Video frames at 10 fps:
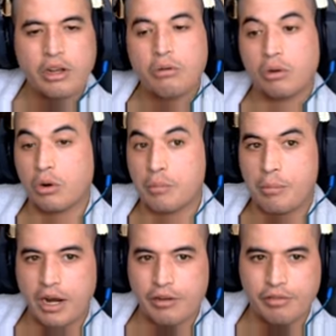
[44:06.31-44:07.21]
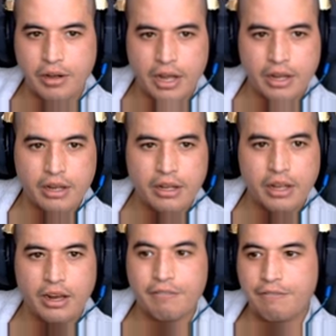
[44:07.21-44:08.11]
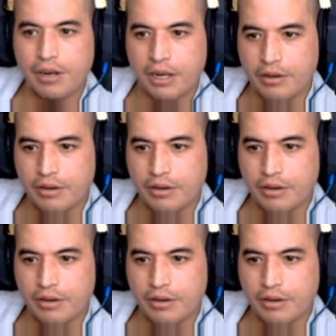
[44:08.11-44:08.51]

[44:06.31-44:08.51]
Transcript: We'll go to modify and fillet,